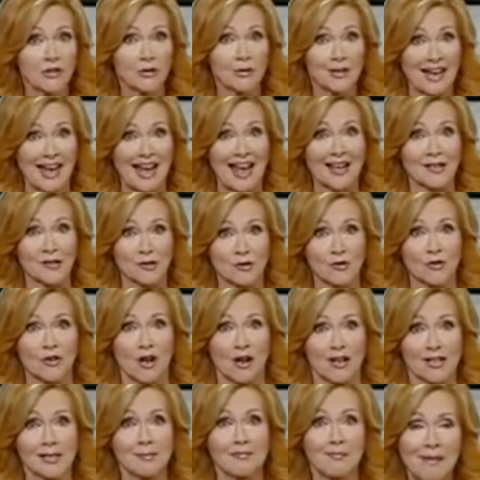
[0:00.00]
to an
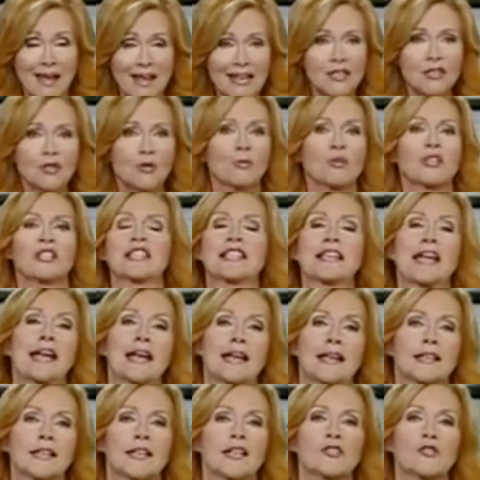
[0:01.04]
astronaut's, meant to
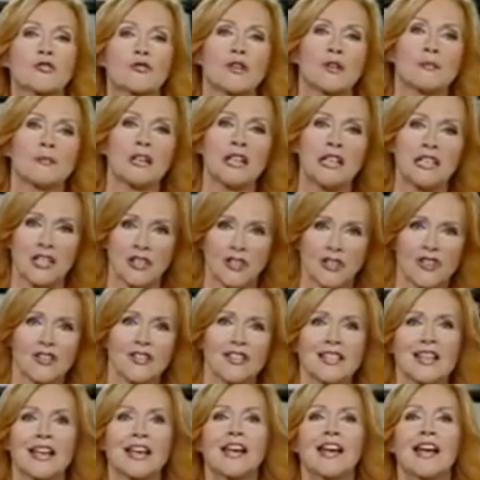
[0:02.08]
withstand extreme
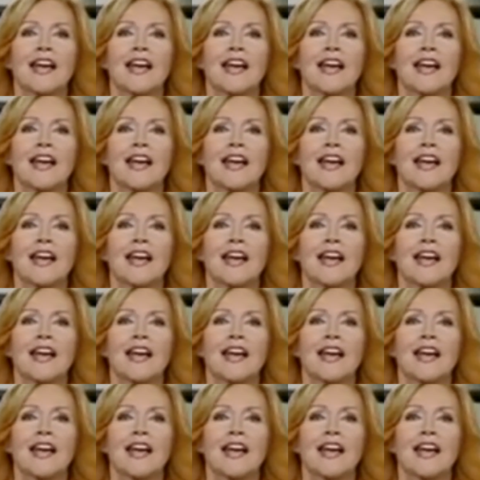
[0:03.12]
conditions.